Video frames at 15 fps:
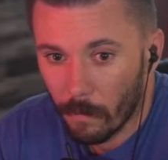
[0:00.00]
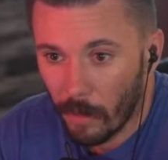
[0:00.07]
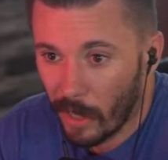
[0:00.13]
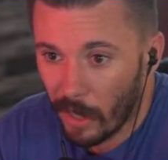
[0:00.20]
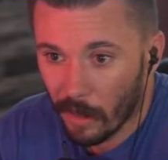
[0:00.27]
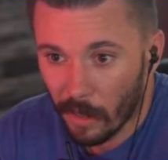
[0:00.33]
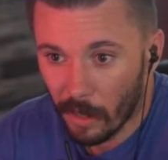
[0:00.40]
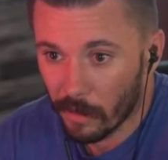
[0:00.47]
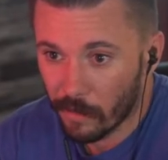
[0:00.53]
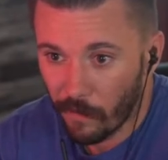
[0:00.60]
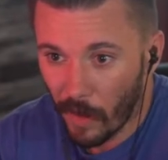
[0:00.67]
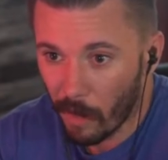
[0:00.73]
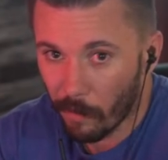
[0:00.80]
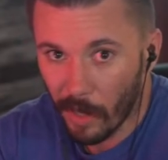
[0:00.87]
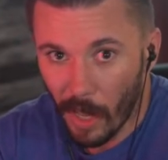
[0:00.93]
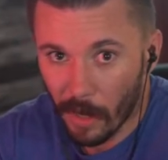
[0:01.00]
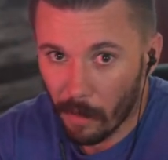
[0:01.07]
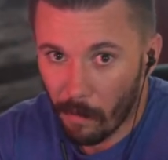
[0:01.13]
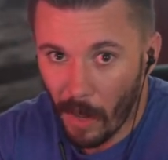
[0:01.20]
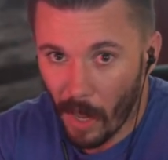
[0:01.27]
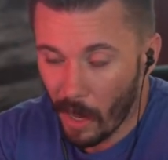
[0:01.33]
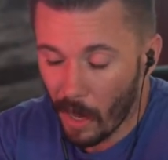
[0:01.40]
He and his family had
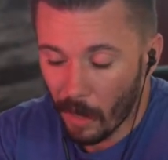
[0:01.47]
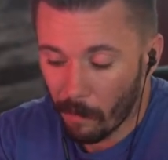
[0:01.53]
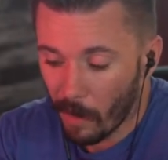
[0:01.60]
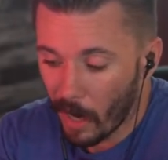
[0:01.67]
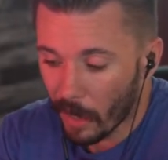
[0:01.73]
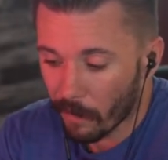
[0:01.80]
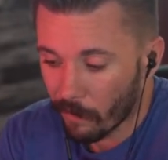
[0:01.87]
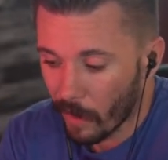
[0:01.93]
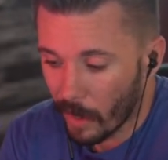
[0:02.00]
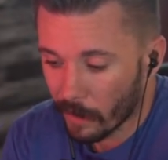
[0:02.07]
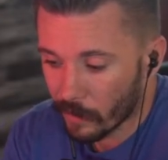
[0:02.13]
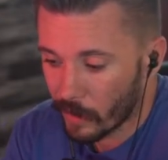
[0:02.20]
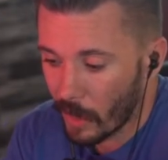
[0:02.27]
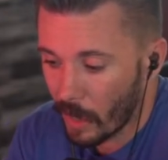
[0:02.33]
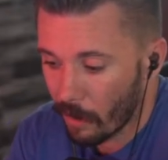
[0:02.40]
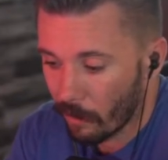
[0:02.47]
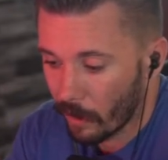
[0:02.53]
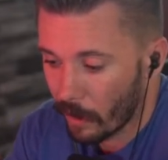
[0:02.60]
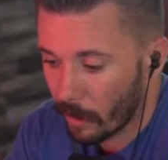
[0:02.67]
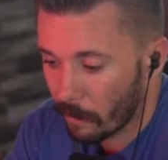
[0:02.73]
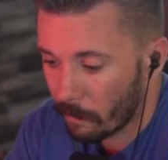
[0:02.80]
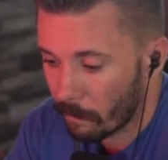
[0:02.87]
to pay out of pocket for that
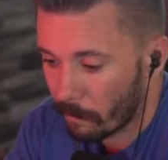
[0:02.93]
entirely.